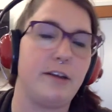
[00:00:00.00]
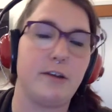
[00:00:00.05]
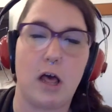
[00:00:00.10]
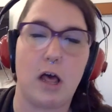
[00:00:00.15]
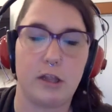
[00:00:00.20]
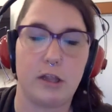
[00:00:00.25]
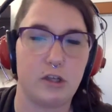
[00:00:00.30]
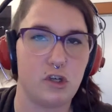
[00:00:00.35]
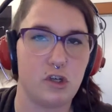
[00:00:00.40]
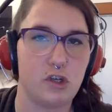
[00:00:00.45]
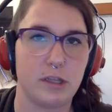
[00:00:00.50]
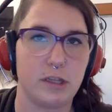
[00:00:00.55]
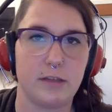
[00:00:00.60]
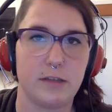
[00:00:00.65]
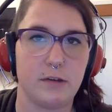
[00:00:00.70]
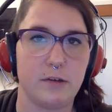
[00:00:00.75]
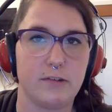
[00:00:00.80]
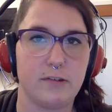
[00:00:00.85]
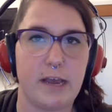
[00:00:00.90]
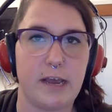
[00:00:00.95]

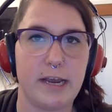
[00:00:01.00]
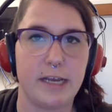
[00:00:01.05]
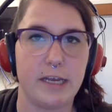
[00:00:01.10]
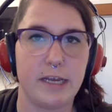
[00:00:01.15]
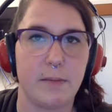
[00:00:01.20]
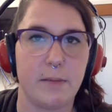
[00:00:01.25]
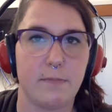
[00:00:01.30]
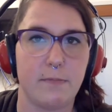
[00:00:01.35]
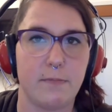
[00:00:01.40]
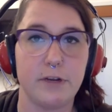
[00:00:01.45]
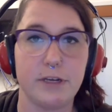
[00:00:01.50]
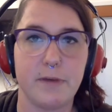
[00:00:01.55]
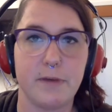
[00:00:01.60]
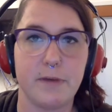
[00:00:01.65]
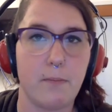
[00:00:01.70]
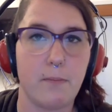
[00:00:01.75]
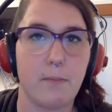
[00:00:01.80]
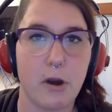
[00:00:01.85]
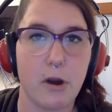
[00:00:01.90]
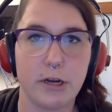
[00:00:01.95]
acknowledging that they're signing up
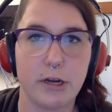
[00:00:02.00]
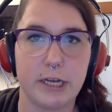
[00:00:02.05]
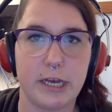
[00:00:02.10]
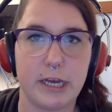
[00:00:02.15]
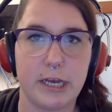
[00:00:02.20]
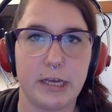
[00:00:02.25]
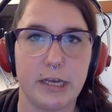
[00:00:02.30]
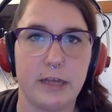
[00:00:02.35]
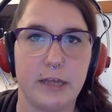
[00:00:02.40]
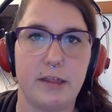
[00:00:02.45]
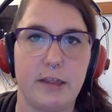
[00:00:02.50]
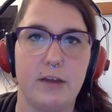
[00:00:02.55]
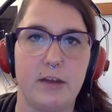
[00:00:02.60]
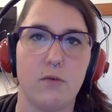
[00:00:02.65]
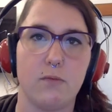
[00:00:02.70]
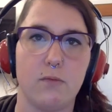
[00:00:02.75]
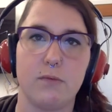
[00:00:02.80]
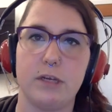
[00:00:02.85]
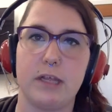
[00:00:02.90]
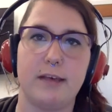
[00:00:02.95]
for email marketing.
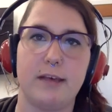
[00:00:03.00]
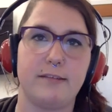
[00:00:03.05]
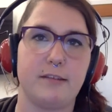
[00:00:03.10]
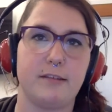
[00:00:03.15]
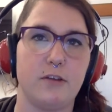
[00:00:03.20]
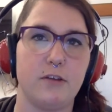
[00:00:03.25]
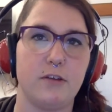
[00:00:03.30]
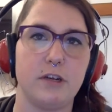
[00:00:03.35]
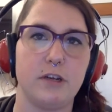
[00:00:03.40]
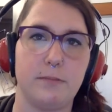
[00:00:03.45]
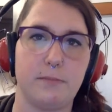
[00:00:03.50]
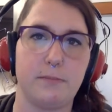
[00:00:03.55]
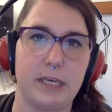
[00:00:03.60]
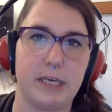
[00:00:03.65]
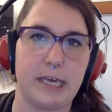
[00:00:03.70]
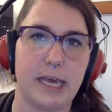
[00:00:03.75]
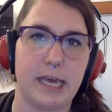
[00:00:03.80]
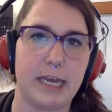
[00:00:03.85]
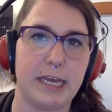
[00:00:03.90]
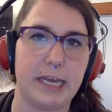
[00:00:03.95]
They don't realize that they're
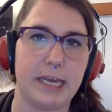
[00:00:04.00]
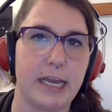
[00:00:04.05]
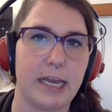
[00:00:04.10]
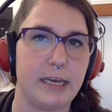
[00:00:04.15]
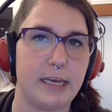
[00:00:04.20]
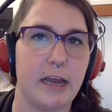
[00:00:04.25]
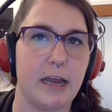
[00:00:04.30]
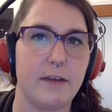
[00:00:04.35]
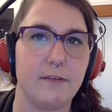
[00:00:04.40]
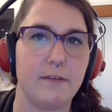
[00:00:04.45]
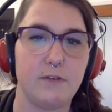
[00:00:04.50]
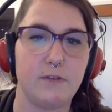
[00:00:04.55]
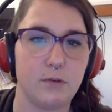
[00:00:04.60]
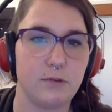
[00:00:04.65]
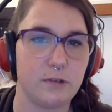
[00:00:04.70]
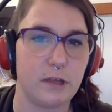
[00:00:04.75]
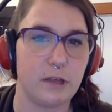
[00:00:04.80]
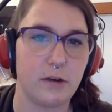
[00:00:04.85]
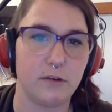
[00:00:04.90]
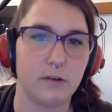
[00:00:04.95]
going to be getting any kind
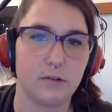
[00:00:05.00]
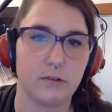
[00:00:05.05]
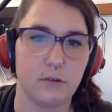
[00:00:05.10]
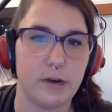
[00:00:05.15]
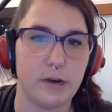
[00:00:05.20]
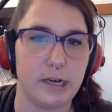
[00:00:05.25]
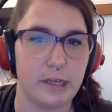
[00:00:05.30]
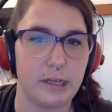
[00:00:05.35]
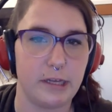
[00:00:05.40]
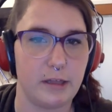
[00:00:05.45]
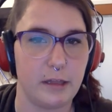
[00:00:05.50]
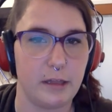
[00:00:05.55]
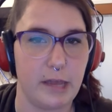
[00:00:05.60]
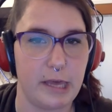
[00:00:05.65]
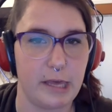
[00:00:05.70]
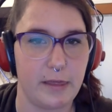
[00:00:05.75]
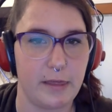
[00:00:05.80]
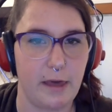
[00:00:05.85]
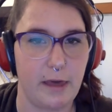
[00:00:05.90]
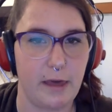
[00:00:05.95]
of newsletters or
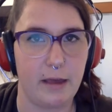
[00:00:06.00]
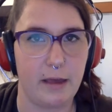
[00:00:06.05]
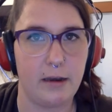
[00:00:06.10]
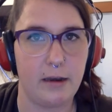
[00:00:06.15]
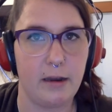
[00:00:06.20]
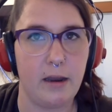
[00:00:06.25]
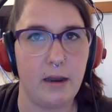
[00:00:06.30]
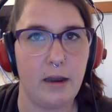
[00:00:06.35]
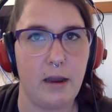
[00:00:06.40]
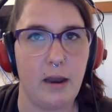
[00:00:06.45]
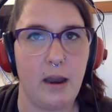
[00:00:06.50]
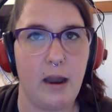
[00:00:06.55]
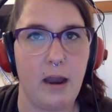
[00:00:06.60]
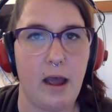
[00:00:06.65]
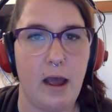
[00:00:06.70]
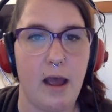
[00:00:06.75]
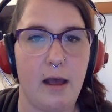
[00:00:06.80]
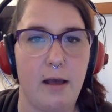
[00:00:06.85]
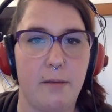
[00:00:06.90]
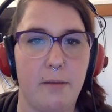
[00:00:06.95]
anything like
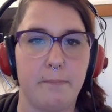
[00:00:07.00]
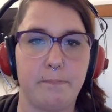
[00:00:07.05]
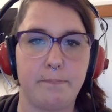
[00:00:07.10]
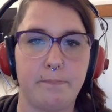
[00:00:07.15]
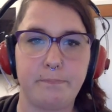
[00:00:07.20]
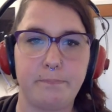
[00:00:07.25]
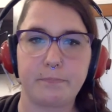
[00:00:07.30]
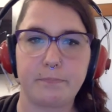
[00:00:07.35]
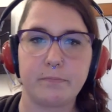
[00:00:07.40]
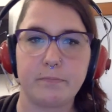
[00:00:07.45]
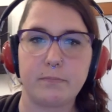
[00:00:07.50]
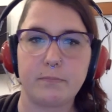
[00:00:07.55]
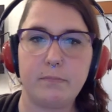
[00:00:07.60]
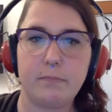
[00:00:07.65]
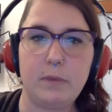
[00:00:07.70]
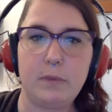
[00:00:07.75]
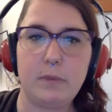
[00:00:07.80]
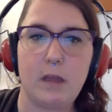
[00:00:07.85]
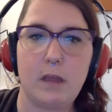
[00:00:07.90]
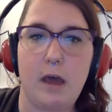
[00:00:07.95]
that.
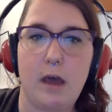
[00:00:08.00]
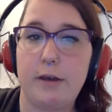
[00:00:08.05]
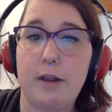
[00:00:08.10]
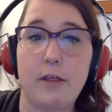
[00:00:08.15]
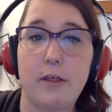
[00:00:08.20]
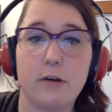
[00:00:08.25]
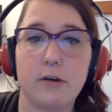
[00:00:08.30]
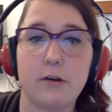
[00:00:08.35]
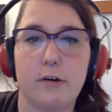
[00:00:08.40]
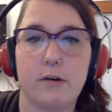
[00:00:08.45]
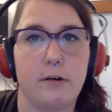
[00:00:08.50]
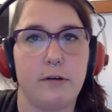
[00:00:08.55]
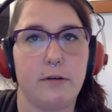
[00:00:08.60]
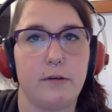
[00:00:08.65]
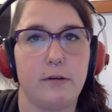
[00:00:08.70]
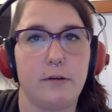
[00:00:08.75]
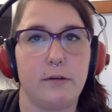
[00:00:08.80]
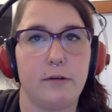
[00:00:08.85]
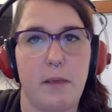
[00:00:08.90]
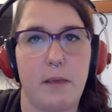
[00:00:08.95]

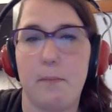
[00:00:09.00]
Another